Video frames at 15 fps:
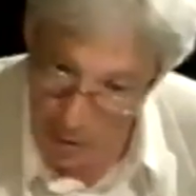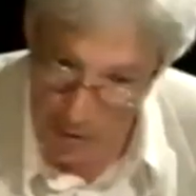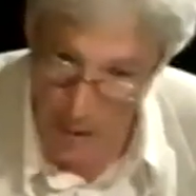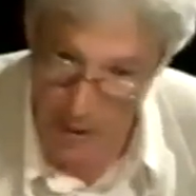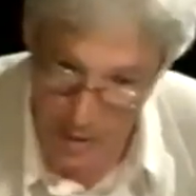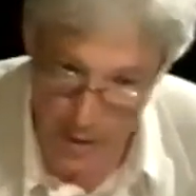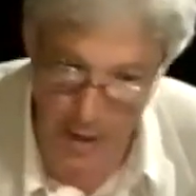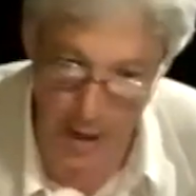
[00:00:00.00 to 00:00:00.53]

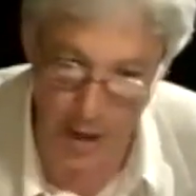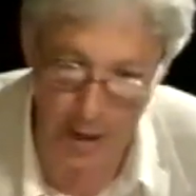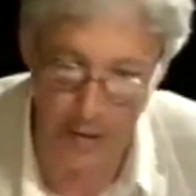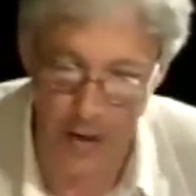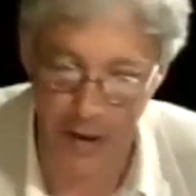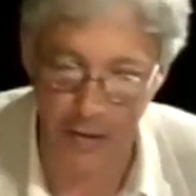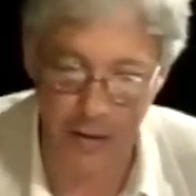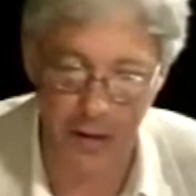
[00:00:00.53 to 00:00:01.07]
around this
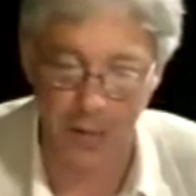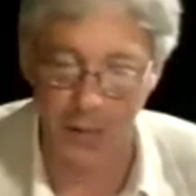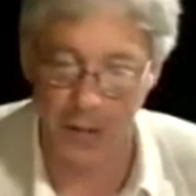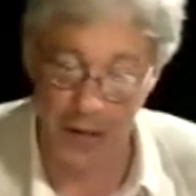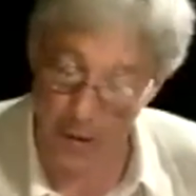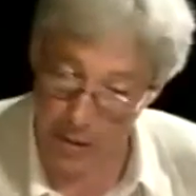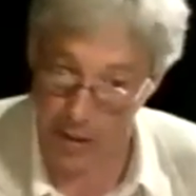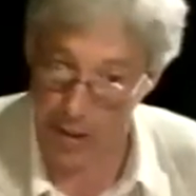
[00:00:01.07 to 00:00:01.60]
kind of area
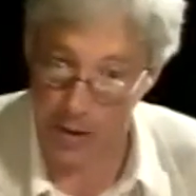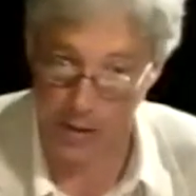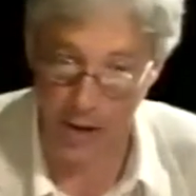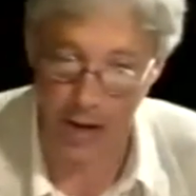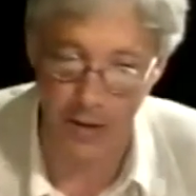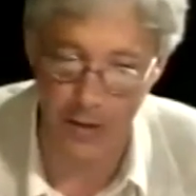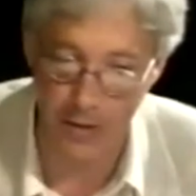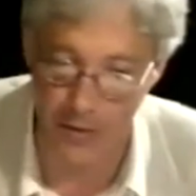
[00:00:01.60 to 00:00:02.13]
with those
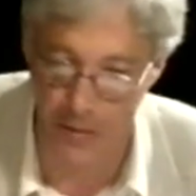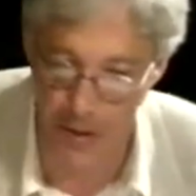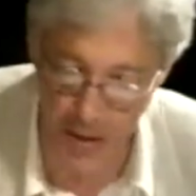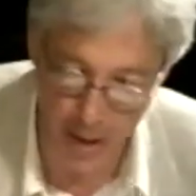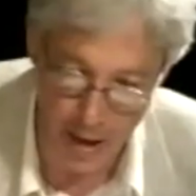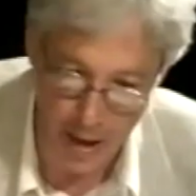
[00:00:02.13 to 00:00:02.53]
kinds of